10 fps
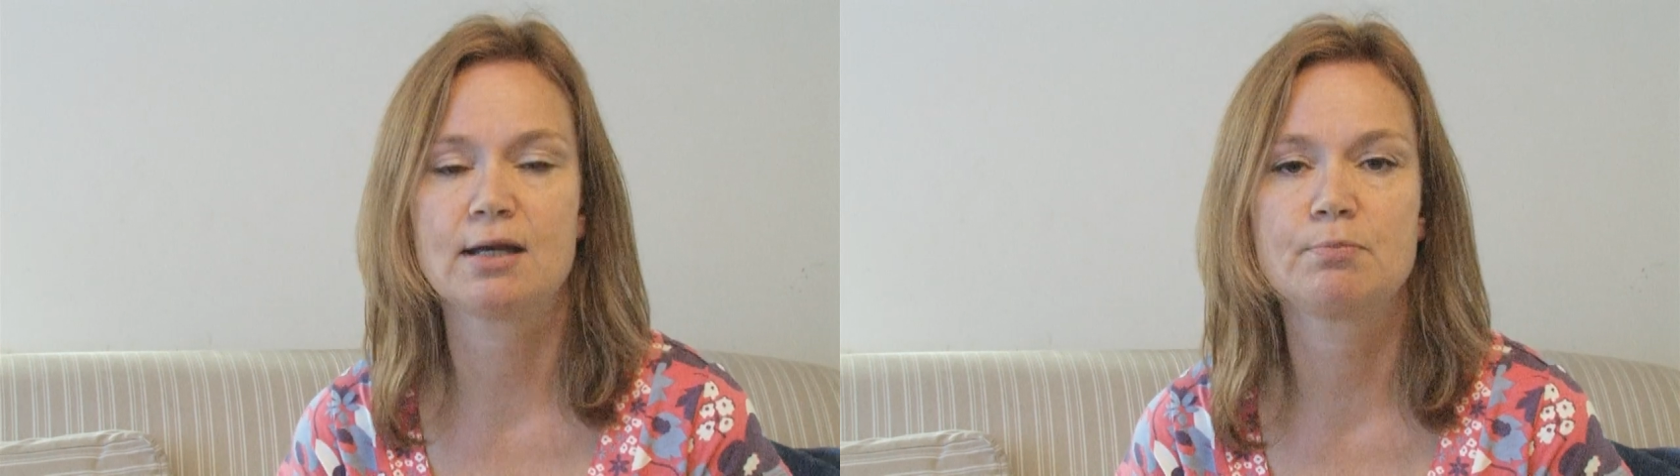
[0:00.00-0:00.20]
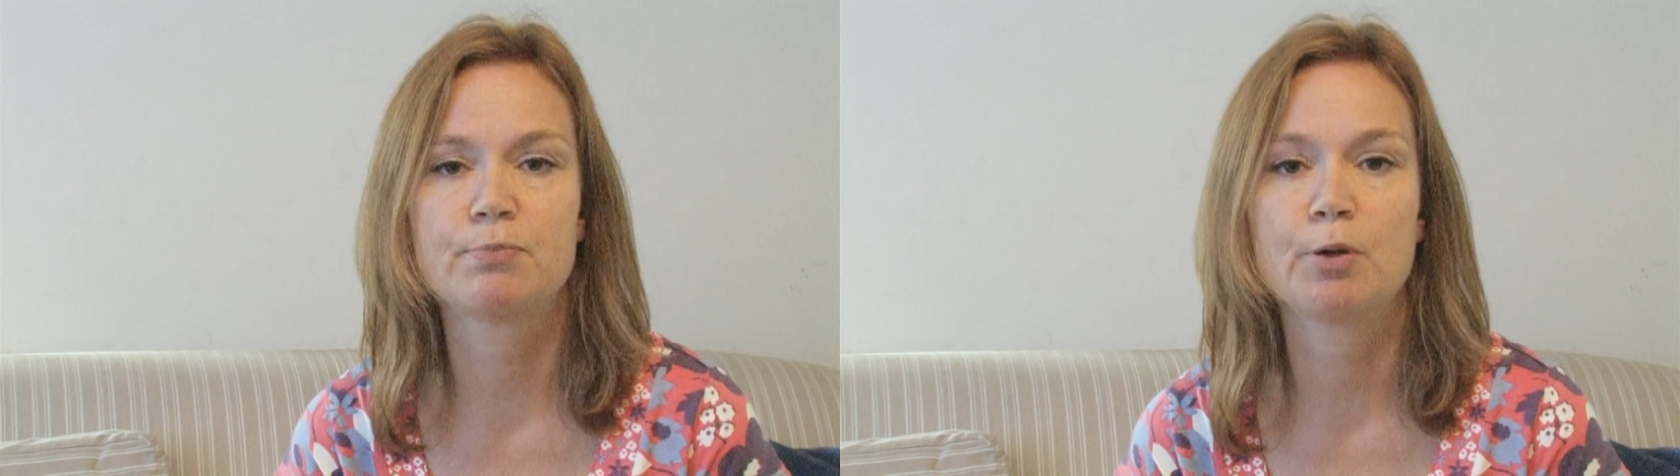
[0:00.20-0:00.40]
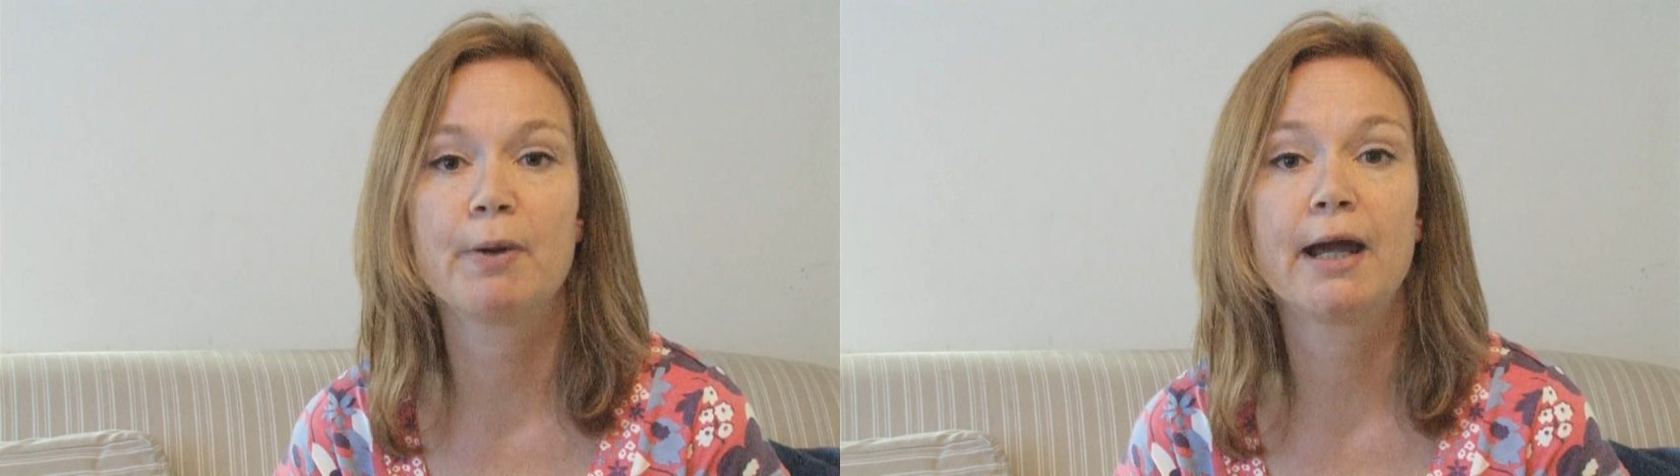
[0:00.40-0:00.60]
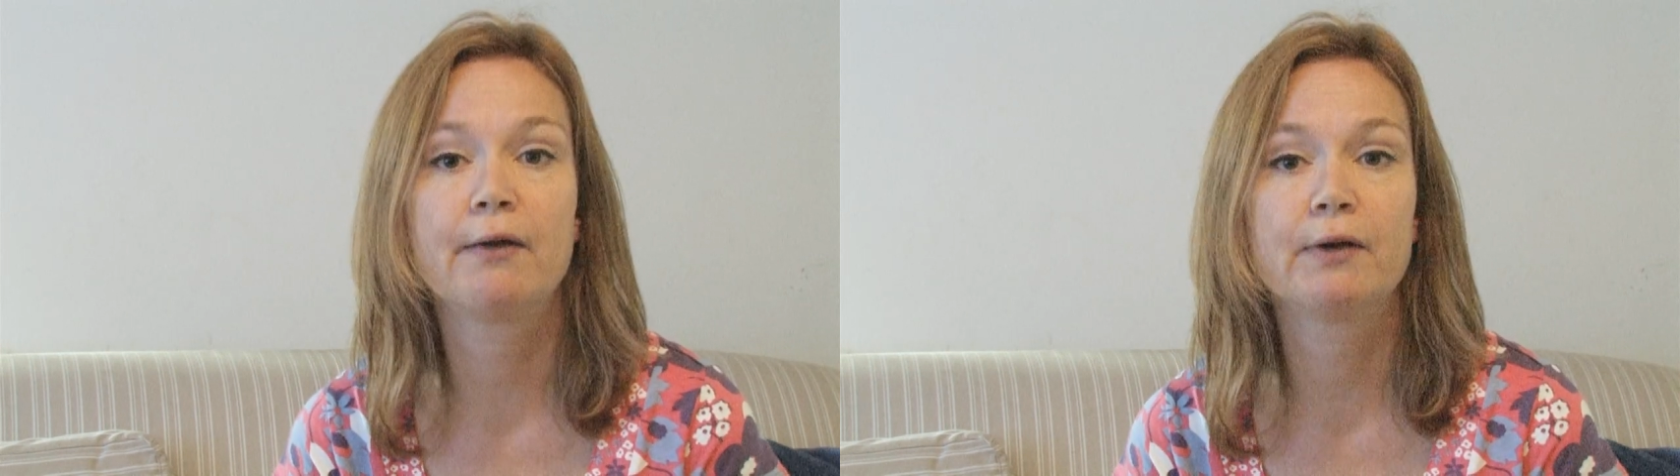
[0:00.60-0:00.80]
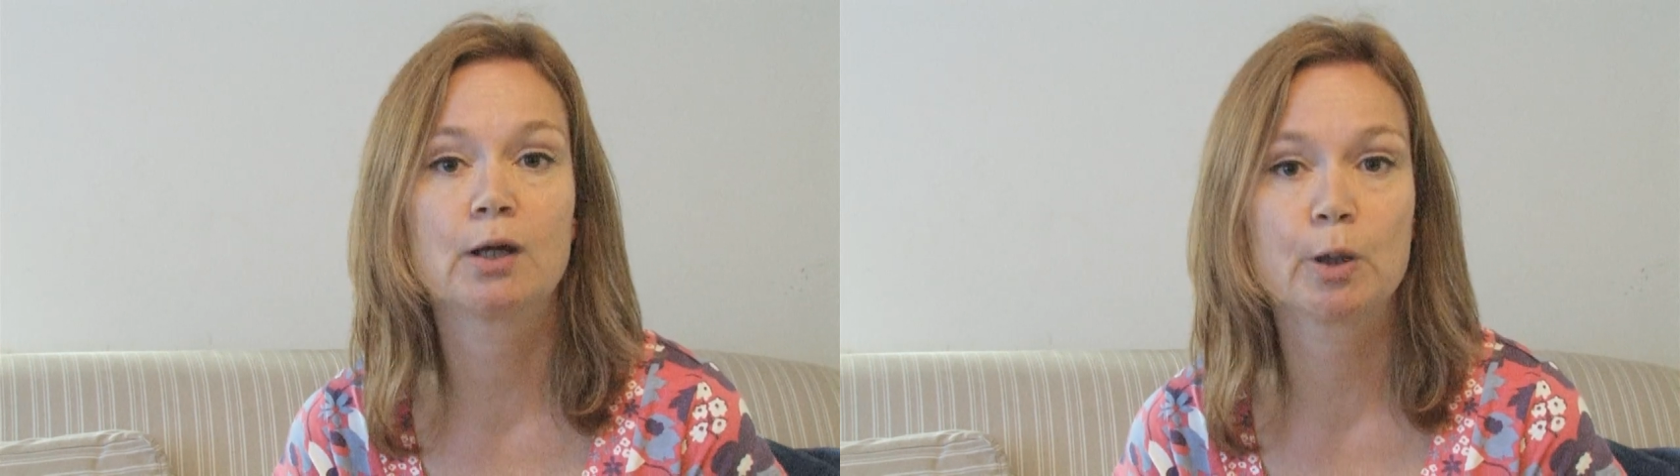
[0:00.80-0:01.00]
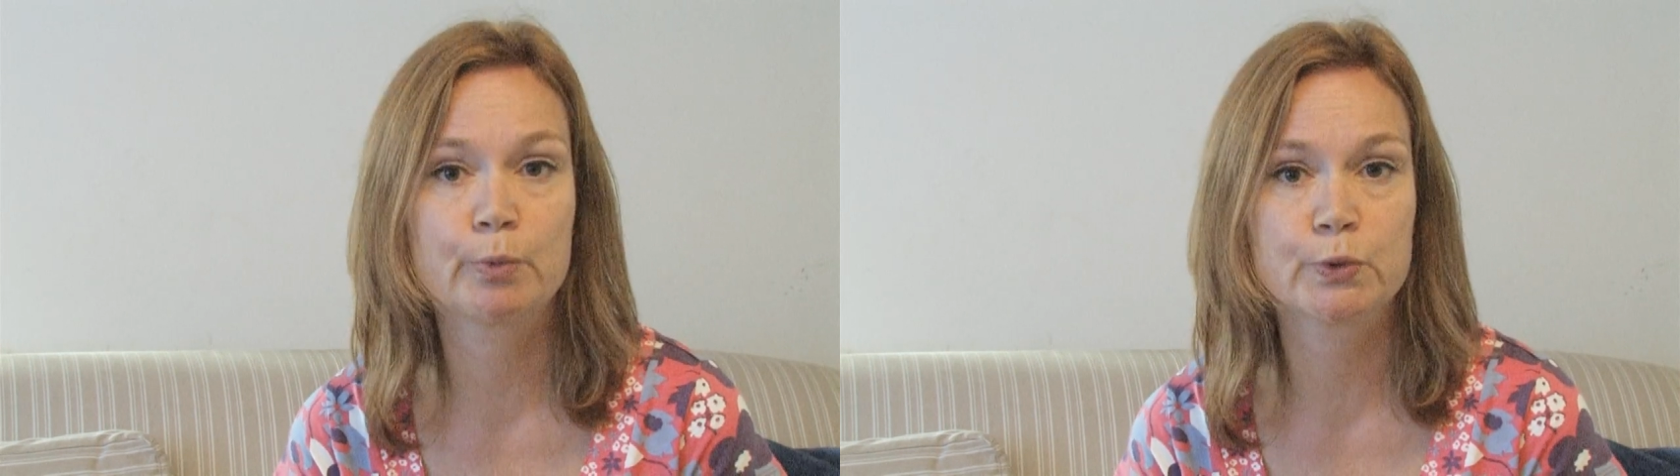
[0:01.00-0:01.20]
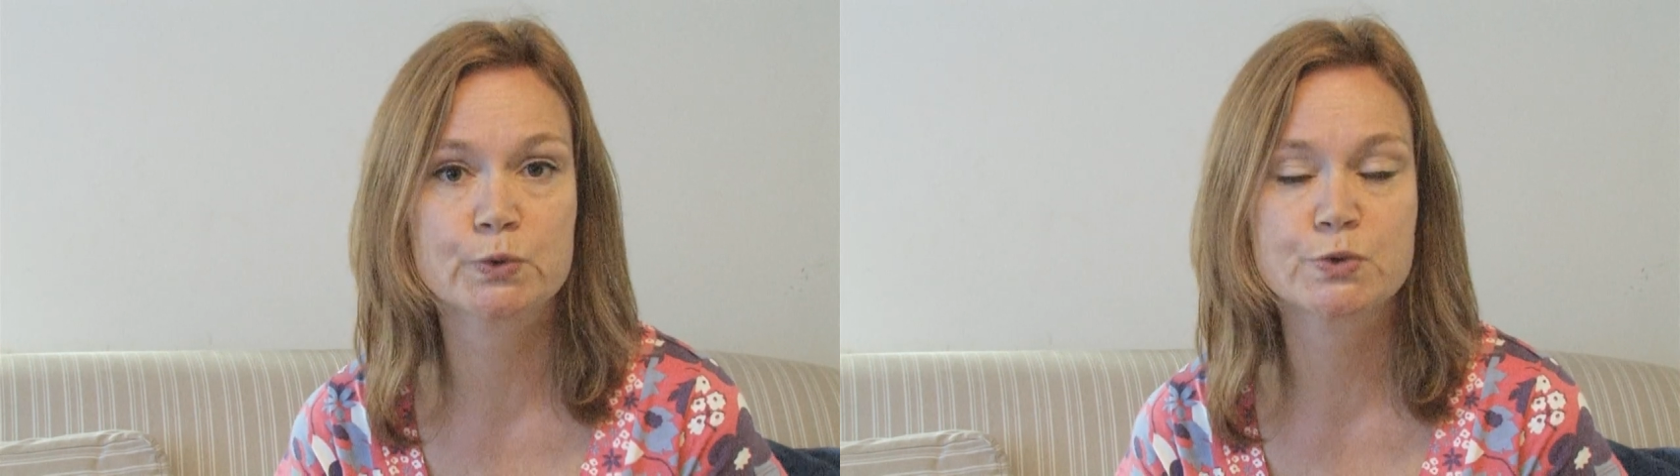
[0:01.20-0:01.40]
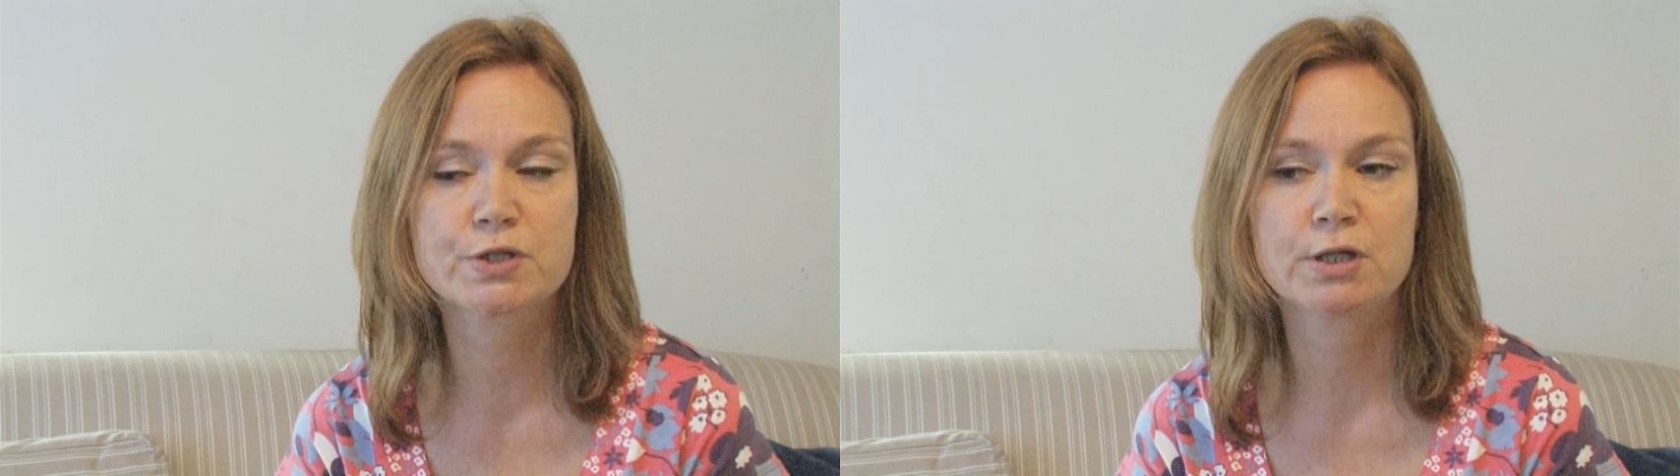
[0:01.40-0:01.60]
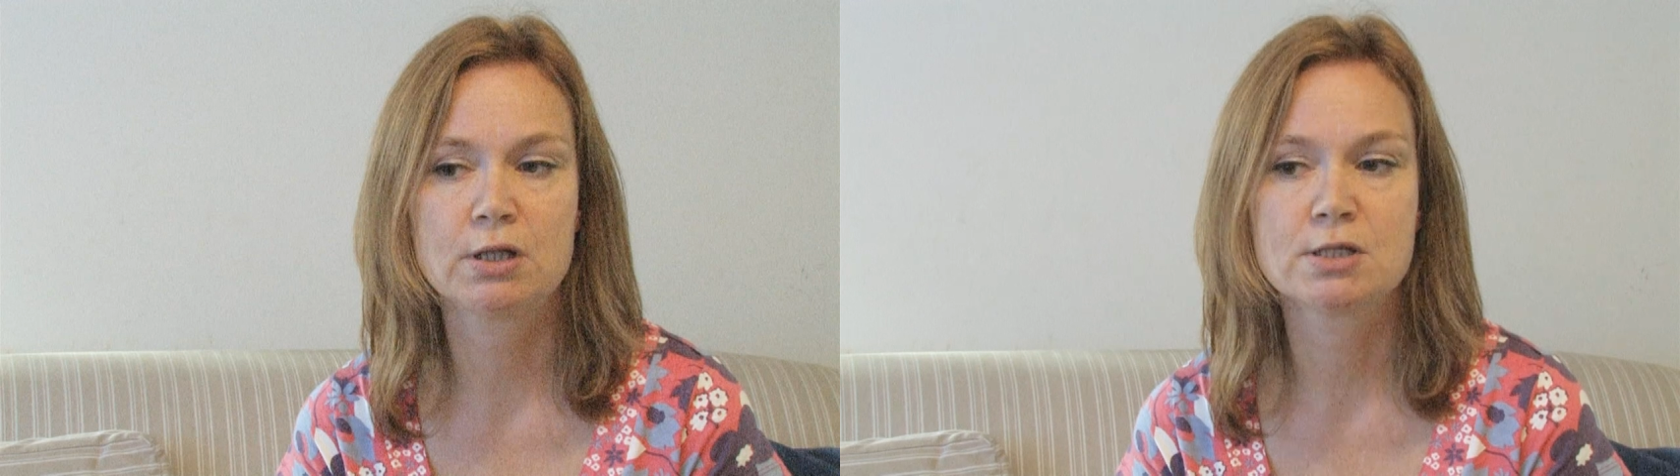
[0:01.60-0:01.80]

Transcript: and preparing couples